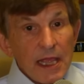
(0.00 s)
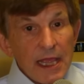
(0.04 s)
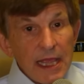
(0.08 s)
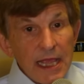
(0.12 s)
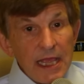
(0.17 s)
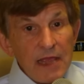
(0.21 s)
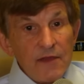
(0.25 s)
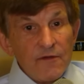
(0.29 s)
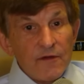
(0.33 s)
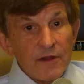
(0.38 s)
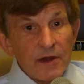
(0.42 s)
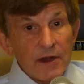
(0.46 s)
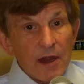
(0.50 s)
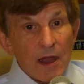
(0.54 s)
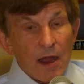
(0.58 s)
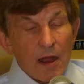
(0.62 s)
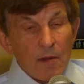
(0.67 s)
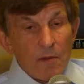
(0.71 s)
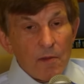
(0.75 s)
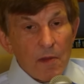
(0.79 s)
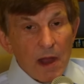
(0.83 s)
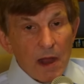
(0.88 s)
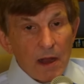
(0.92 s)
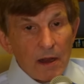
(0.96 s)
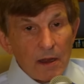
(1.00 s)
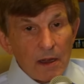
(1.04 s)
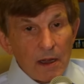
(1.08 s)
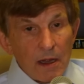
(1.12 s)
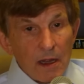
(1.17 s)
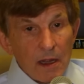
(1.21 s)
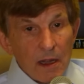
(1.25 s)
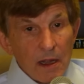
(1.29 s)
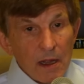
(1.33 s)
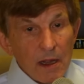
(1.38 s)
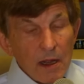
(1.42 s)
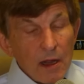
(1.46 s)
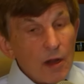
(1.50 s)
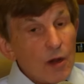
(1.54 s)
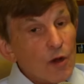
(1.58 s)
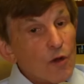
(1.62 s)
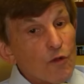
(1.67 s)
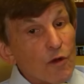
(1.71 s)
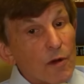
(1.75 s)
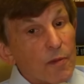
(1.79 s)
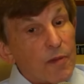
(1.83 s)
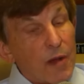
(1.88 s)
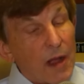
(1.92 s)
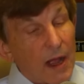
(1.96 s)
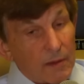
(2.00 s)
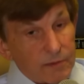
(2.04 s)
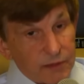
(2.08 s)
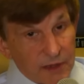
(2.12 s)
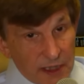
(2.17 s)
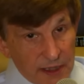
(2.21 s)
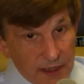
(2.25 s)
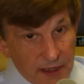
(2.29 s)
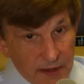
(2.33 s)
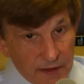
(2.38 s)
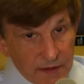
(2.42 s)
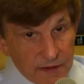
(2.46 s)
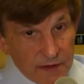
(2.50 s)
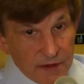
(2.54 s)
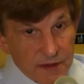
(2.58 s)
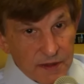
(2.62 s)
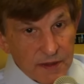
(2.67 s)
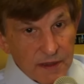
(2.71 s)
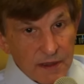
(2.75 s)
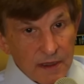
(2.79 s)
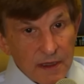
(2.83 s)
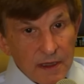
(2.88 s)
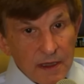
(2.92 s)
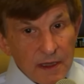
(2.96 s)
even among Republicans